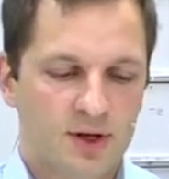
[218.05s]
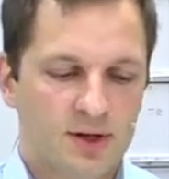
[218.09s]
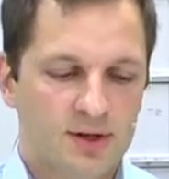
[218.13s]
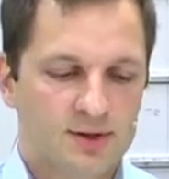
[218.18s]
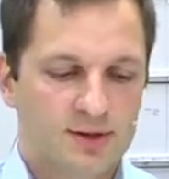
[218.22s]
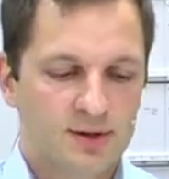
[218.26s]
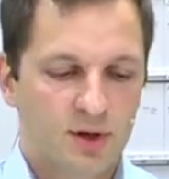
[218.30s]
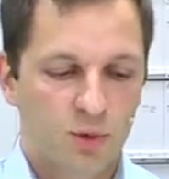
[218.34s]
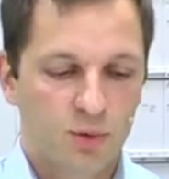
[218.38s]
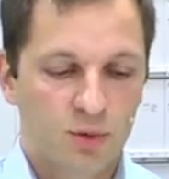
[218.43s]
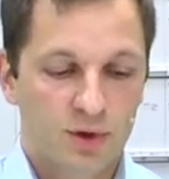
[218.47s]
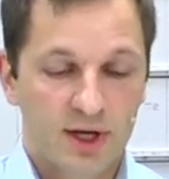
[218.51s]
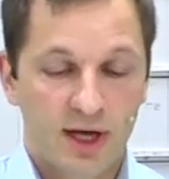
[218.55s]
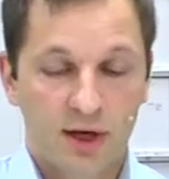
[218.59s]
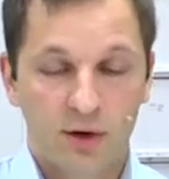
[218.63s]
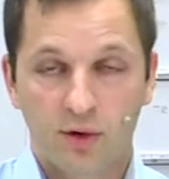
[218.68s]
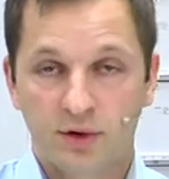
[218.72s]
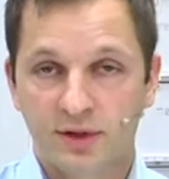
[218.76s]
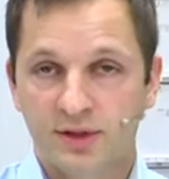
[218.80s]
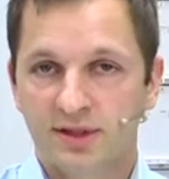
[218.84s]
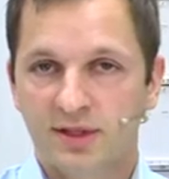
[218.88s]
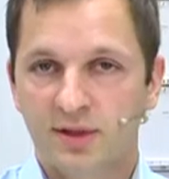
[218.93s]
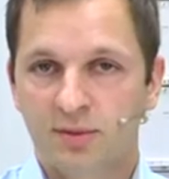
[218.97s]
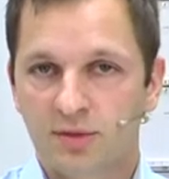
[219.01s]
So we
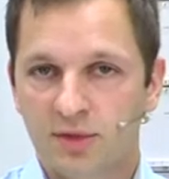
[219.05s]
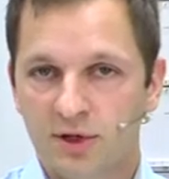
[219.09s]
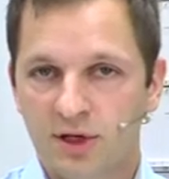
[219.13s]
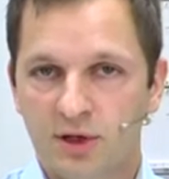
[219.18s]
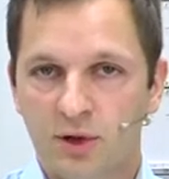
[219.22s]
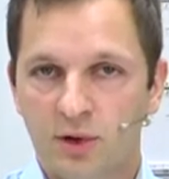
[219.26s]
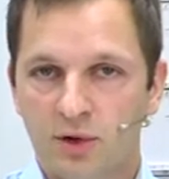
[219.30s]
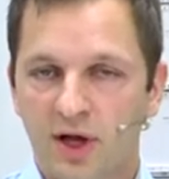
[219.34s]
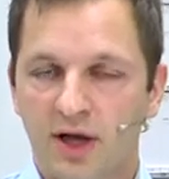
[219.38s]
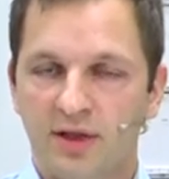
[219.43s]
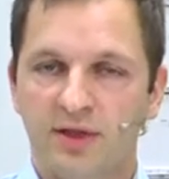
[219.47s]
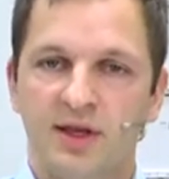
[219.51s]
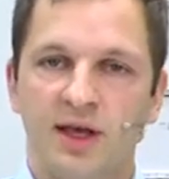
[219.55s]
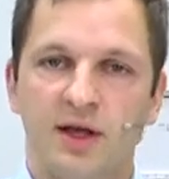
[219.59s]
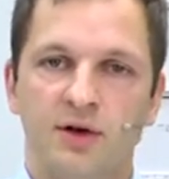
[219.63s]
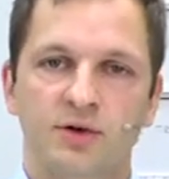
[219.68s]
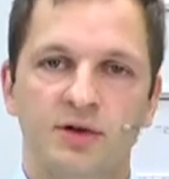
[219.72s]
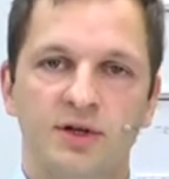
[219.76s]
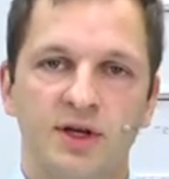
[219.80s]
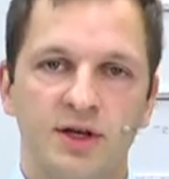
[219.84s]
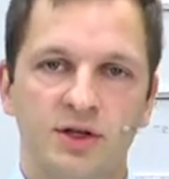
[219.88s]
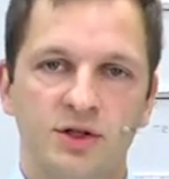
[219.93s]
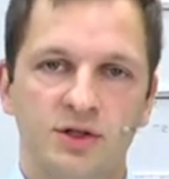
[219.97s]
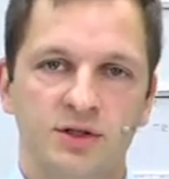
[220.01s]
cannot simply look at the
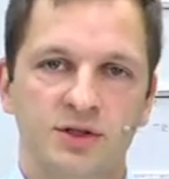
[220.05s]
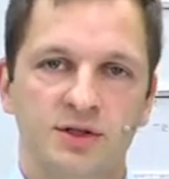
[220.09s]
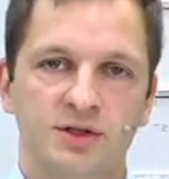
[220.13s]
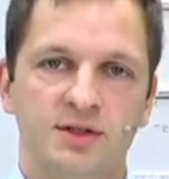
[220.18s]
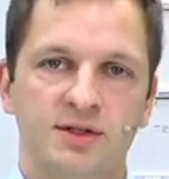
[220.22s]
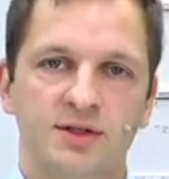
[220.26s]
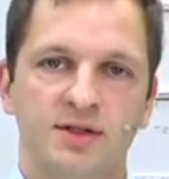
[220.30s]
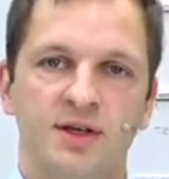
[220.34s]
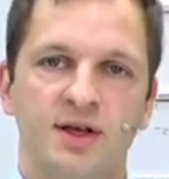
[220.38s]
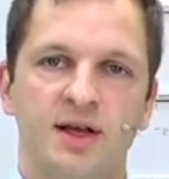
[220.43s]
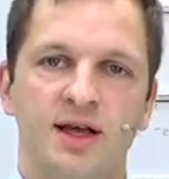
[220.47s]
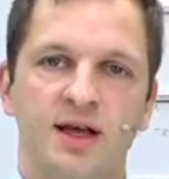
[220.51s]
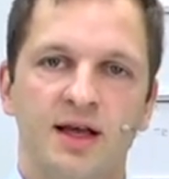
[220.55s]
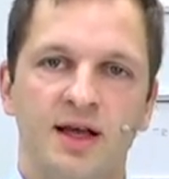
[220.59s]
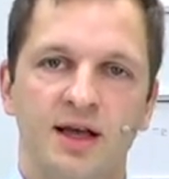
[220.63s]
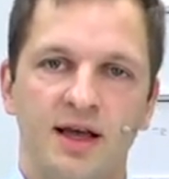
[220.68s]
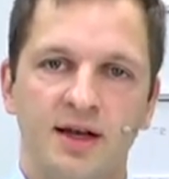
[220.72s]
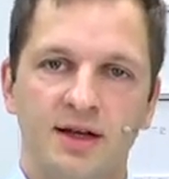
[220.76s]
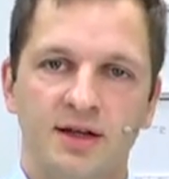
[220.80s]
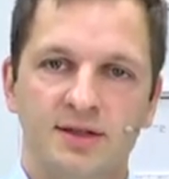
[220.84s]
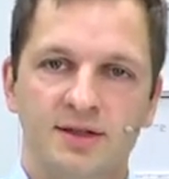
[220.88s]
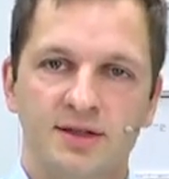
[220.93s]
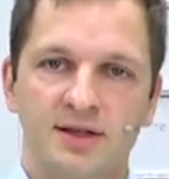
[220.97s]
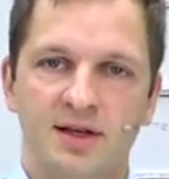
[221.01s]
annotations
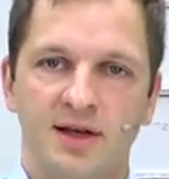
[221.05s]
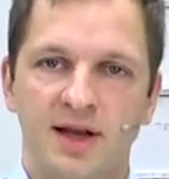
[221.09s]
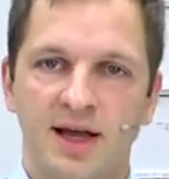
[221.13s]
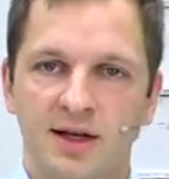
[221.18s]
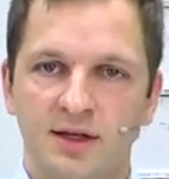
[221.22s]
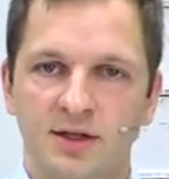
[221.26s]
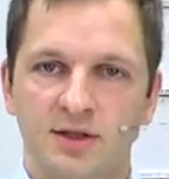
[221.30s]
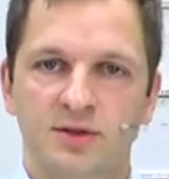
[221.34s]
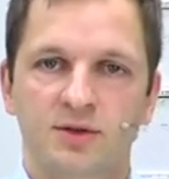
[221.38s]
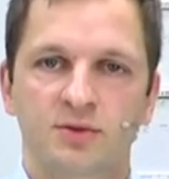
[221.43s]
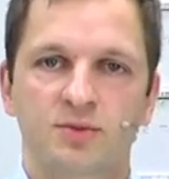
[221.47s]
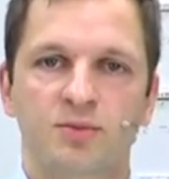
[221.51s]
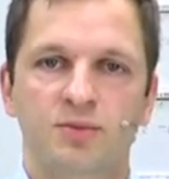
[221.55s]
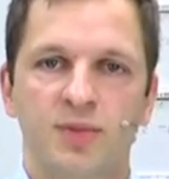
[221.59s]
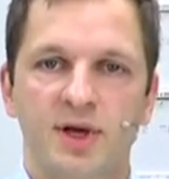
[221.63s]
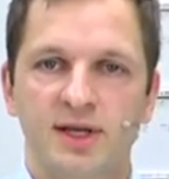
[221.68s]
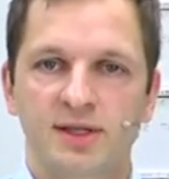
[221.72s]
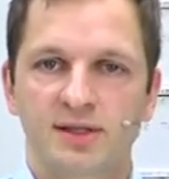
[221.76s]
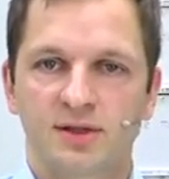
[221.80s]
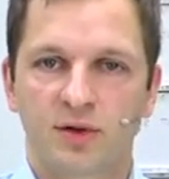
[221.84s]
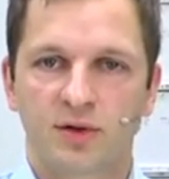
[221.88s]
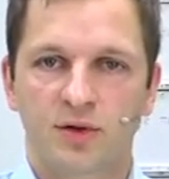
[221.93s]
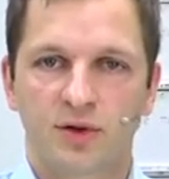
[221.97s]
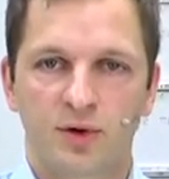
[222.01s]
and select,
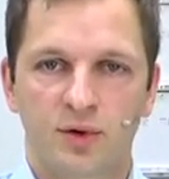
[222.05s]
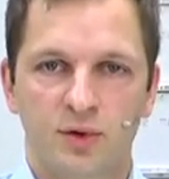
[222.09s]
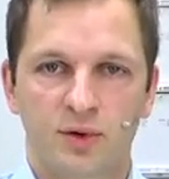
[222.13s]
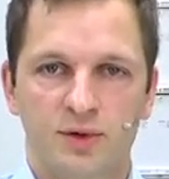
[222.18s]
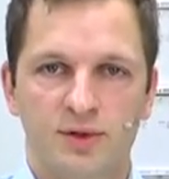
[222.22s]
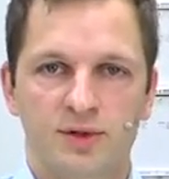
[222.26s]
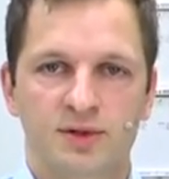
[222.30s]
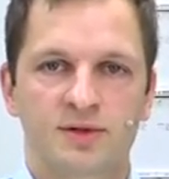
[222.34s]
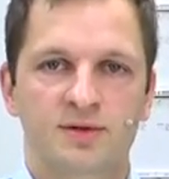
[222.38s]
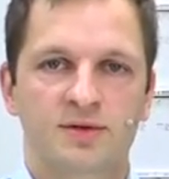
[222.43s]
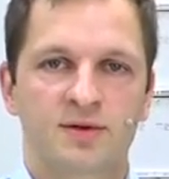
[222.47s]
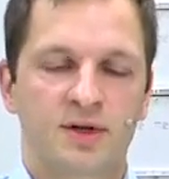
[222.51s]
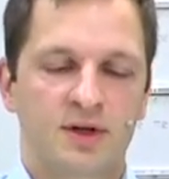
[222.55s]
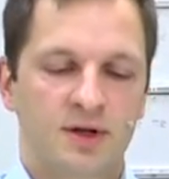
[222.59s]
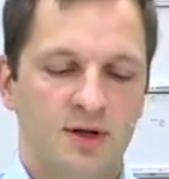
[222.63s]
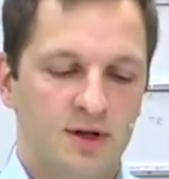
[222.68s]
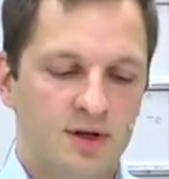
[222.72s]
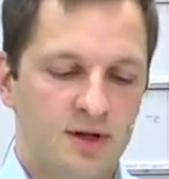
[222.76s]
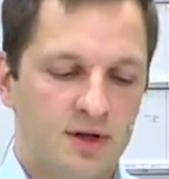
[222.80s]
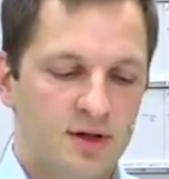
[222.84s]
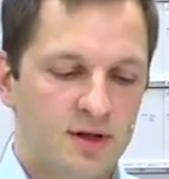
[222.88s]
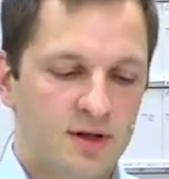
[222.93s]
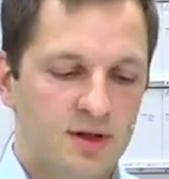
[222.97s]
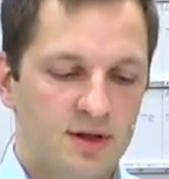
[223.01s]
based on those,
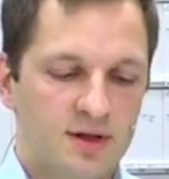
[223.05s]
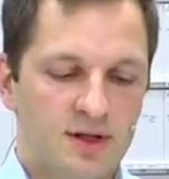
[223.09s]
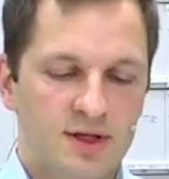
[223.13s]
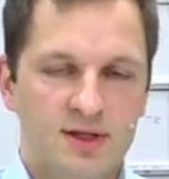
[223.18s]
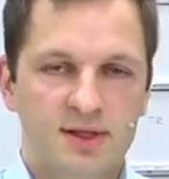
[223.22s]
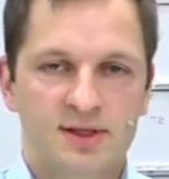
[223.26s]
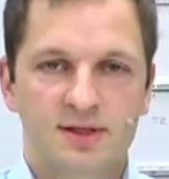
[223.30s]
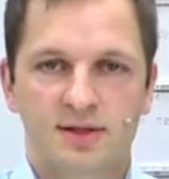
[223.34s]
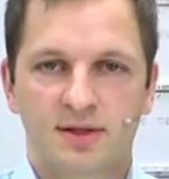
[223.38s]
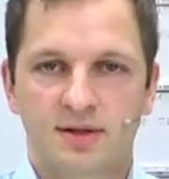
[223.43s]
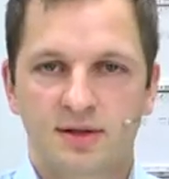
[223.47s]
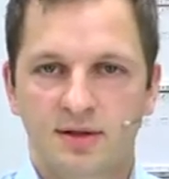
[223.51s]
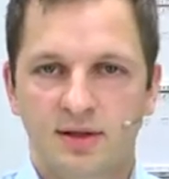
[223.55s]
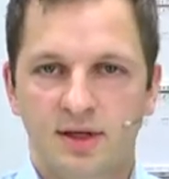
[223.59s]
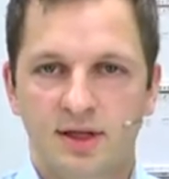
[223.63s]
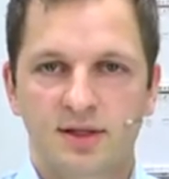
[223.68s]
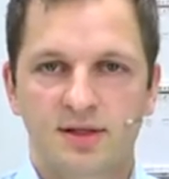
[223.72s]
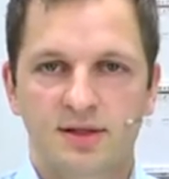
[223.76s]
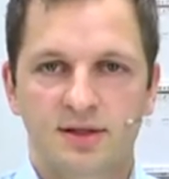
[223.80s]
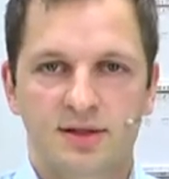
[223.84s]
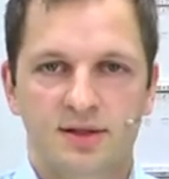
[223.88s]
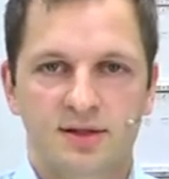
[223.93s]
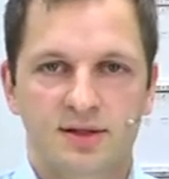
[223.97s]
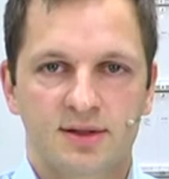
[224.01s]
these
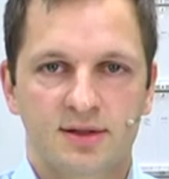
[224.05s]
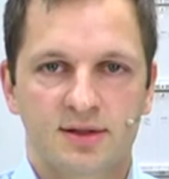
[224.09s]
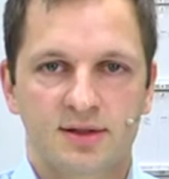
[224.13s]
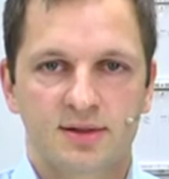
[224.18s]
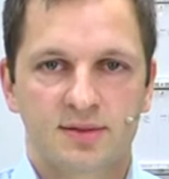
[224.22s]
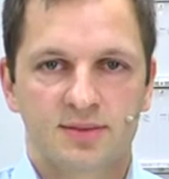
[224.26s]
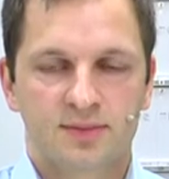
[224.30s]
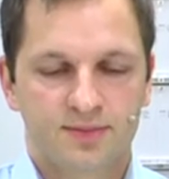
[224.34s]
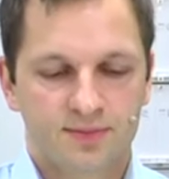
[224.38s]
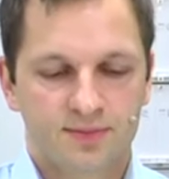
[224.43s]
instances.